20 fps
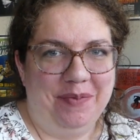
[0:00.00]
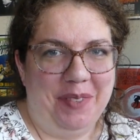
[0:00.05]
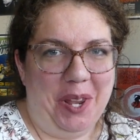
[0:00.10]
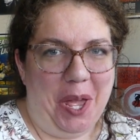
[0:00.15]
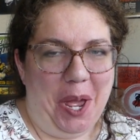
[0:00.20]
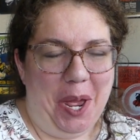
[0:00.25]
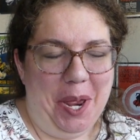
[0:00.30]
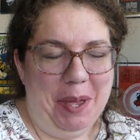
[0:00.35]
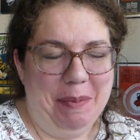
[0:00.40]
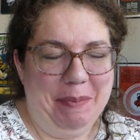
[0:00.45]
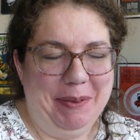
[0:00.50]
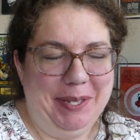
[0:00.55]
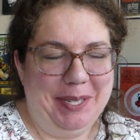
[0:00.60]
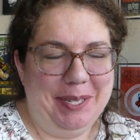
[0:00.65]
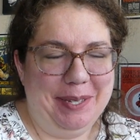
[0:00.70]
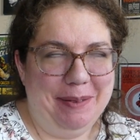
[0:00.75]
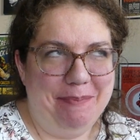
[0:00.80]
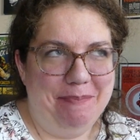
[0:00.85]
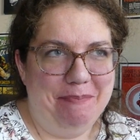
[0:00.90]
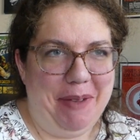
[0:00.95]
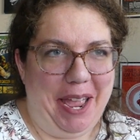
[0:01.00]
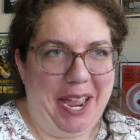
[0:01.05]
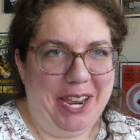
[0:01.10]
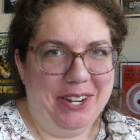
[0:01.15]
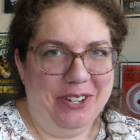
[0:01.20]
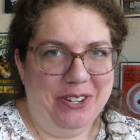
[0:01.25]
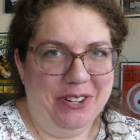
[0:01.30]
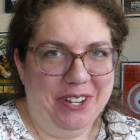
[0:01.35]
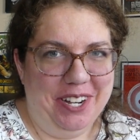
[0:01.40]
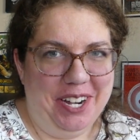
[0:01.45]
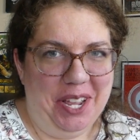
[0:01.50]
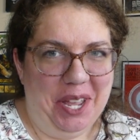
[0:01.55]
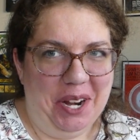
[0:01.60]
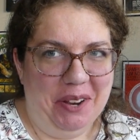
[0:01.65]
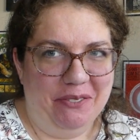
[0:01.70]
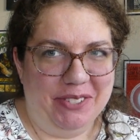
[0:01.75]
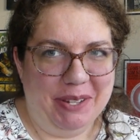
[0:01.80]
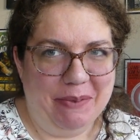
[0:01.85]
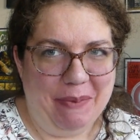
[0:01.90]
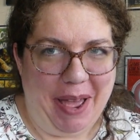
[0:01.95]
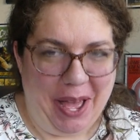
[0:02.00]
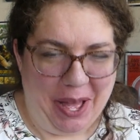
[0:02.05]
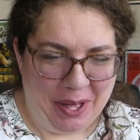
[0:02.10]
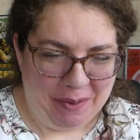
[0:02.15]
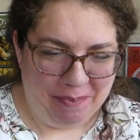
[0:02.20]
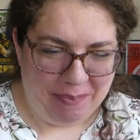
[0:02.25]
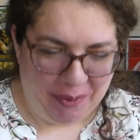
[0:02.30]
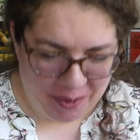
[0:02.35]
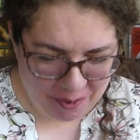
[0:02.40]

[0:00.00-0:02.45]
I am in some major need of some help.